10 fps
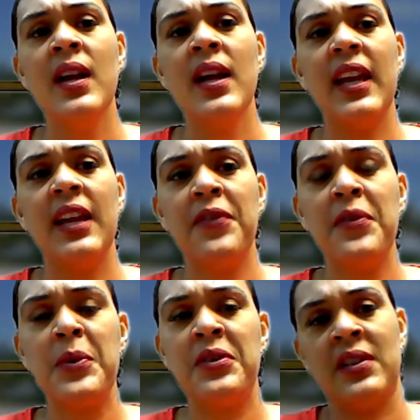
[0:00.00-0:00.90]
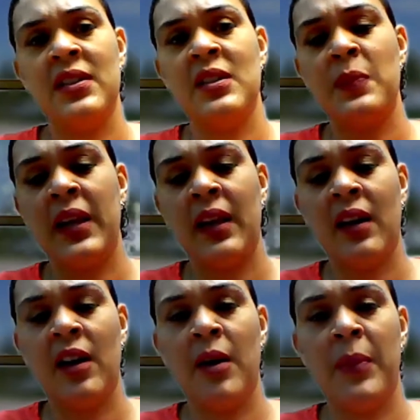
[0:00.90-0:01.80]
If the person is speaking
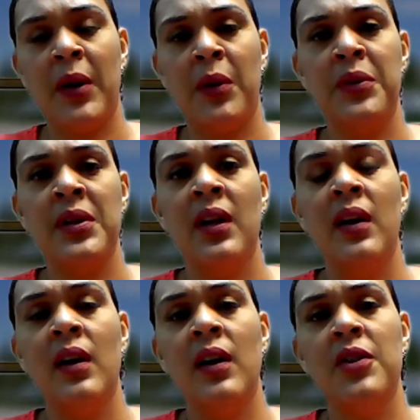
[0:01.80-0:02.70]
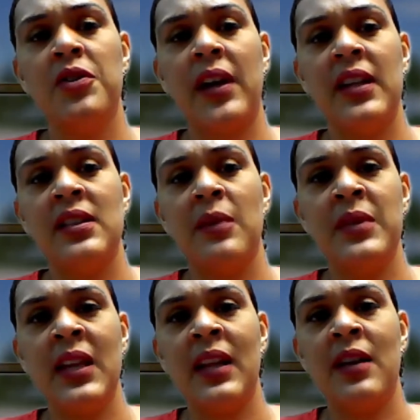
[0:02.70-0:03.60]
about trying to
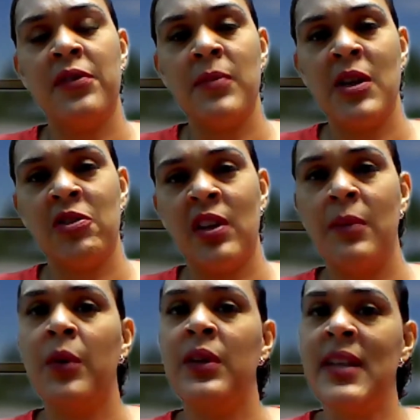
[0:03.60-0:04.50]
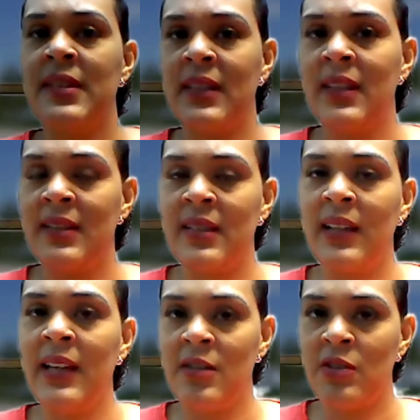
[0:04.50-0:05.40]
obtain information about the designated
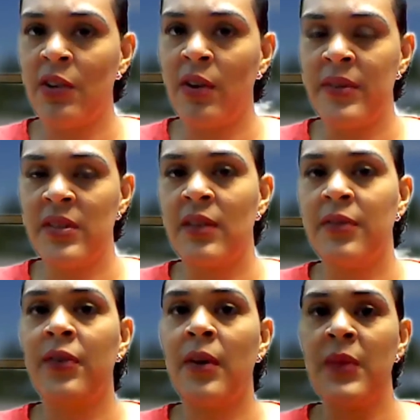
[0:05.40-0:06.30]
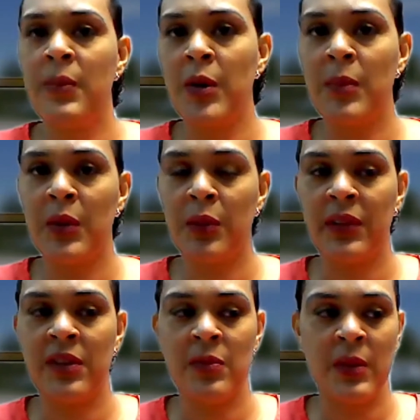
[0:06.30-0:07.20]
liaison officer from the permit
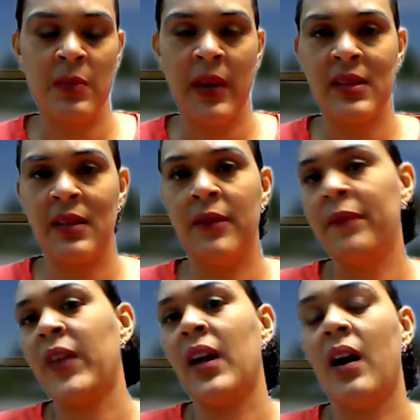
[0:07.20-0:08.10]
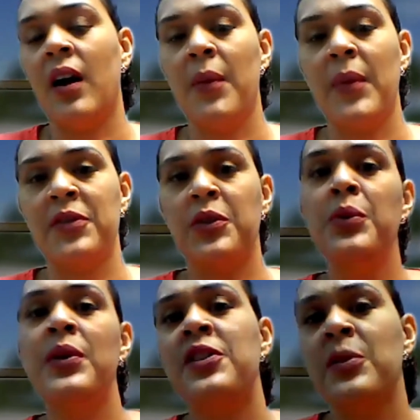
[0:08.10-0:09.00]
holder's perspective as to who
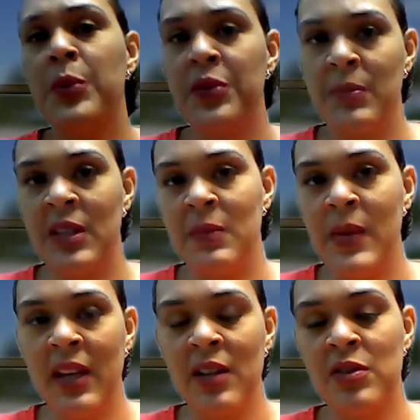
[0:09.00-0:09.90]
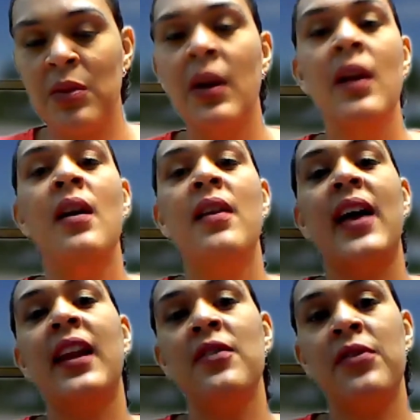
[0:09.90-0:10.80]
they're supposed to be speaking to,
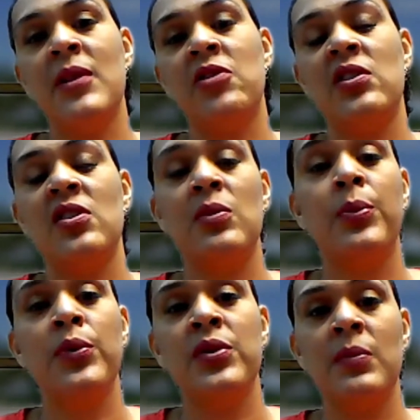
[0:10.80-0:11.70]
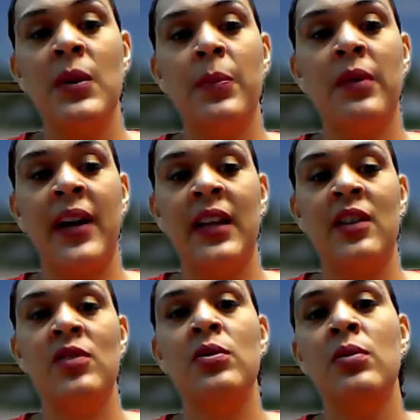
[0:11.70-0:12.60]
that information is supposed to be
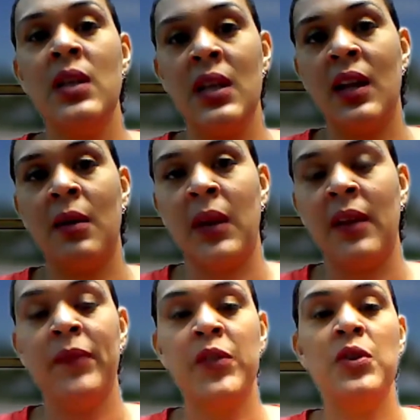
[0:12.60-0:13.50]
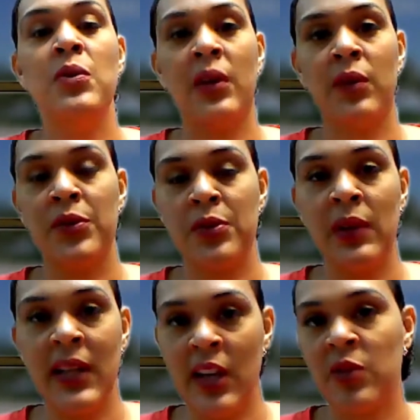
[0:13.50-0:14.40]
provided to the EMA. So you can also
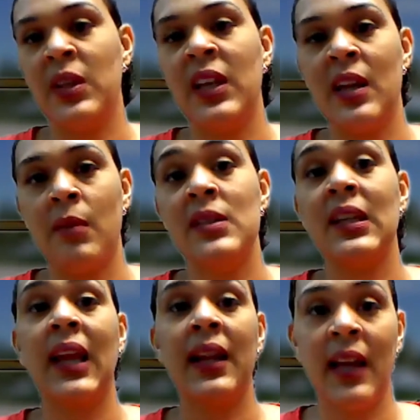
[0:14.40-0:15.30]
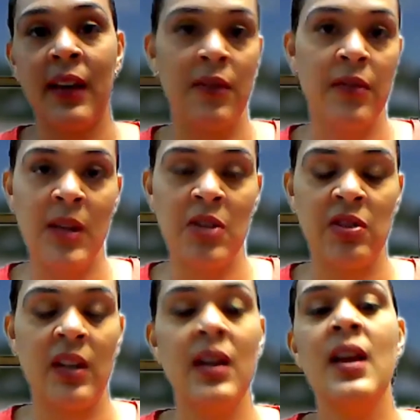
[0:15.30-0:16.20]
liaise with the EMA to get that
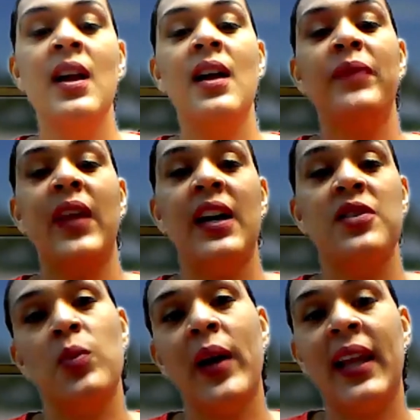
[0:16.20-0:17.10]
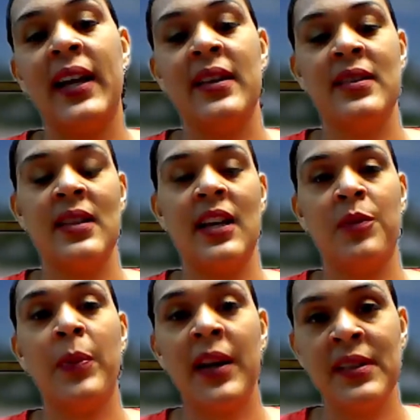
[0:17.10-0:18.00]
information, as well as
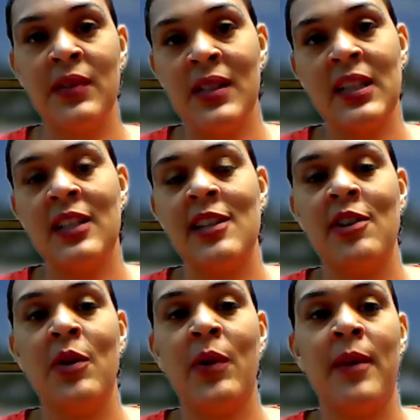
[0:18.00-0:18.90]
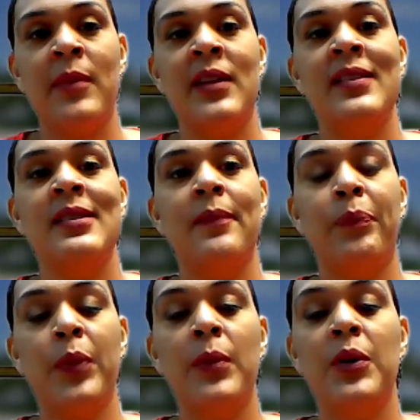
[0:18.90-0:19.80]
part of the CEC requirements,
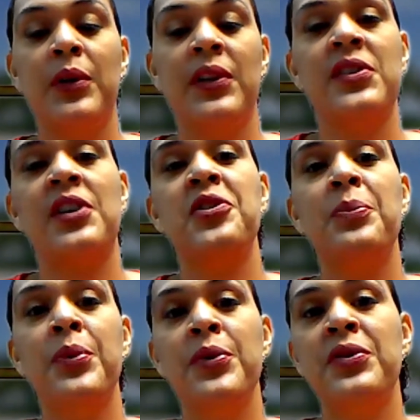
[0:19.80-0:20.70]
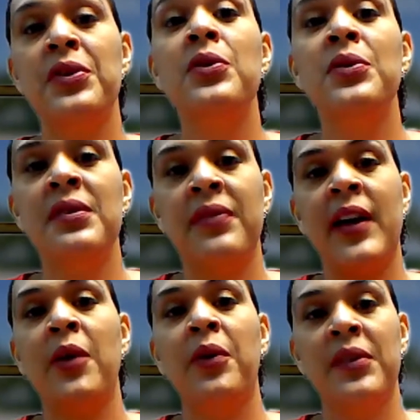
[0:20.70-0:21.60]
permit holders are supposed to notify
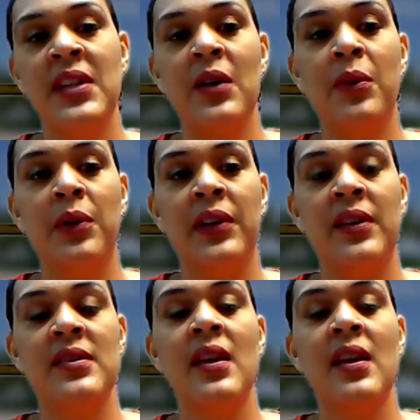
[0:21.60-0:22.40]
all stakeholders